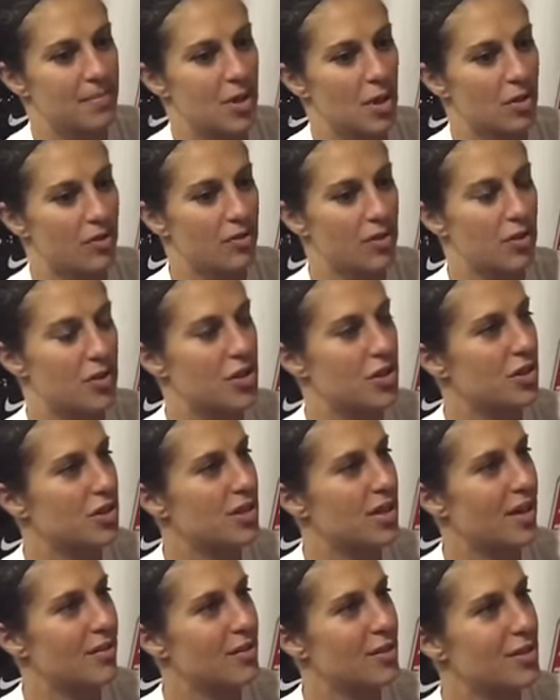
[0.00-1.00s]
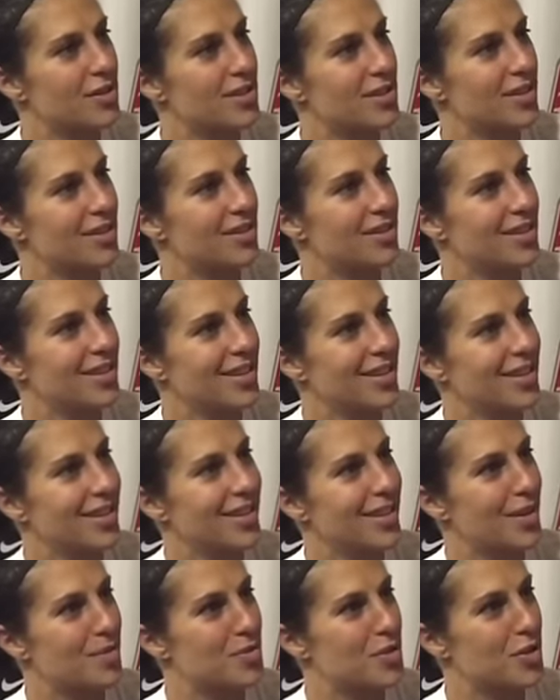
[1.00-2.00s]
her future endeavors, and
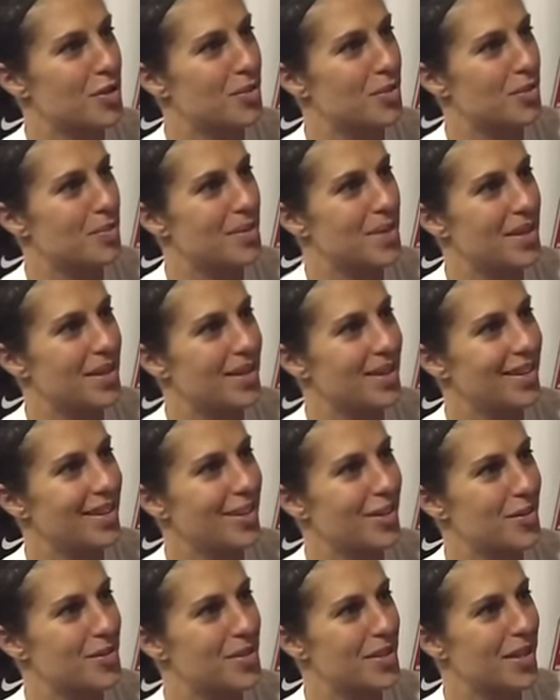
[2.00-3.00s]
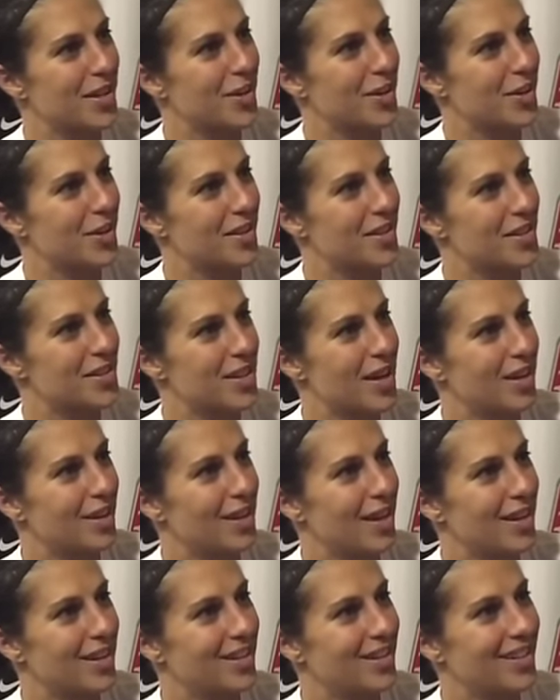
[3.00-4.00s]
I'm sure we'll be, you know, seeing her on the
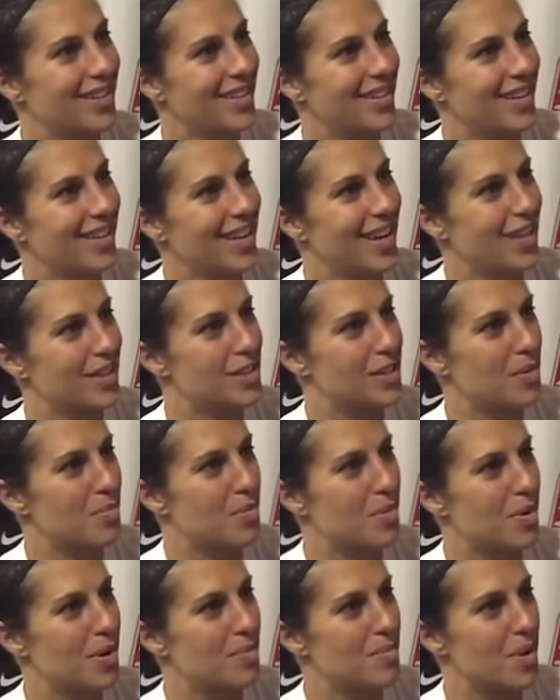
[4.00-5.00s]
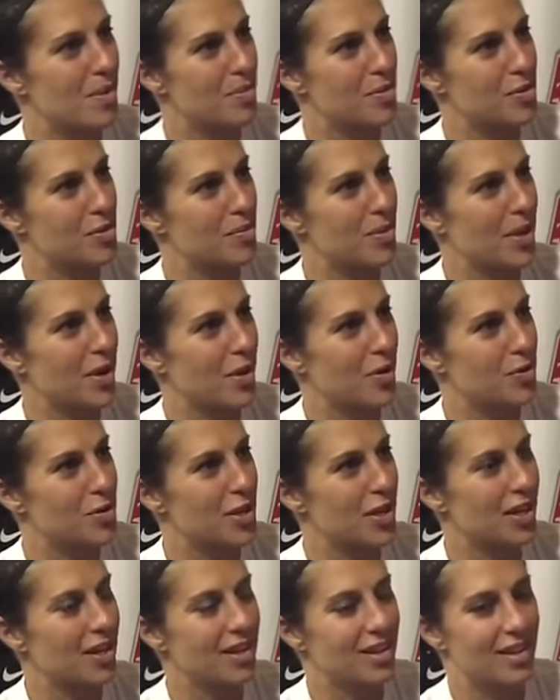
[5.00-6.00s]
sideline at some point. Maybe she'll be
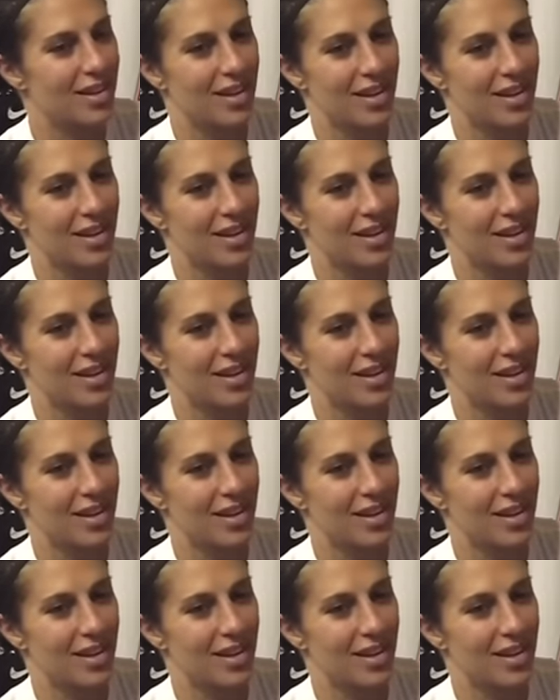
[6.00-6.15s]
coaching.